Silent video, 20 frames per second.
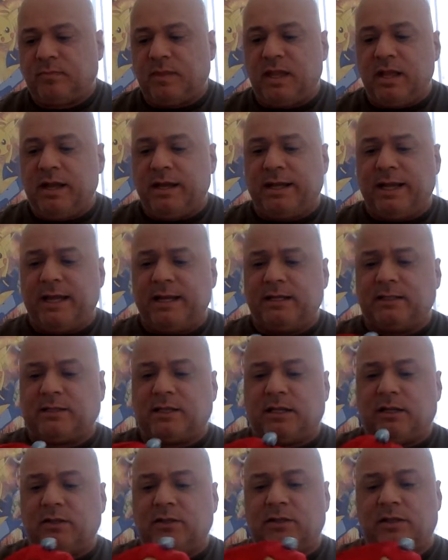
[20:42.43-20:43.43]
Again, it's
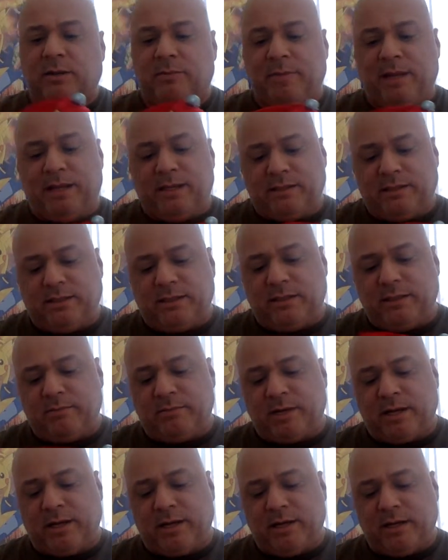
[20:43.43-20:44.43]
gonna look amazing in
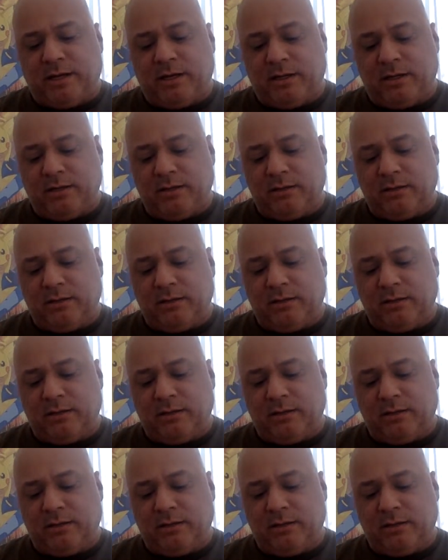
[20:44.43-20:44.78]
my I